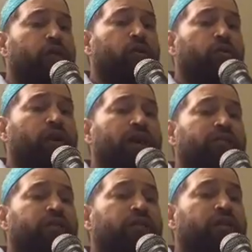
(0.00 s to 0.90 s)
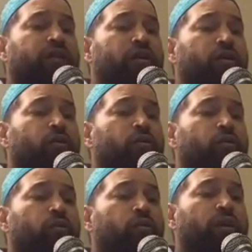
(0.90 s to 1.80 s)
Rather,
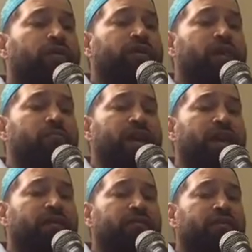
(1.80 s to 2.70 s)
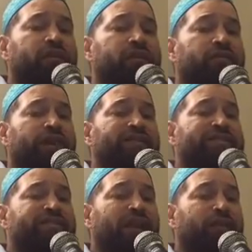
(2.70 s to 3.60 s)
when they made that
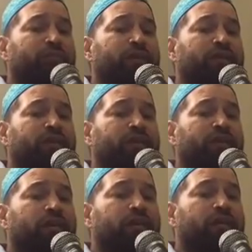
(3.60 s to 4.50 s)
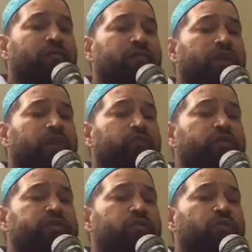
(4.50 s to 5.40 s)
statement, it
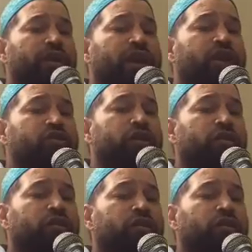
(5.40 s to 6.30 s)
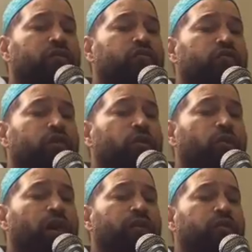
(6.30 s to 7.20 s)
was in relation to the
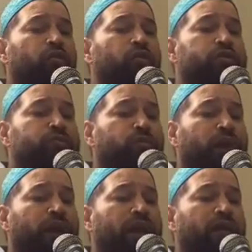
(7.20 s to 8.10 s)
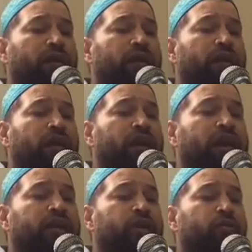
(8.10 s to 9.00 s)
one who was praying
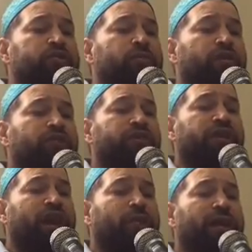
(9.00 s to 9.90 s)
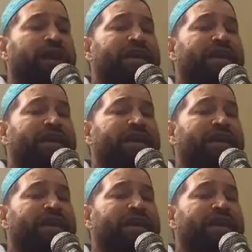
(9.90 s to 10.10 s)
and he was above the Kaaba in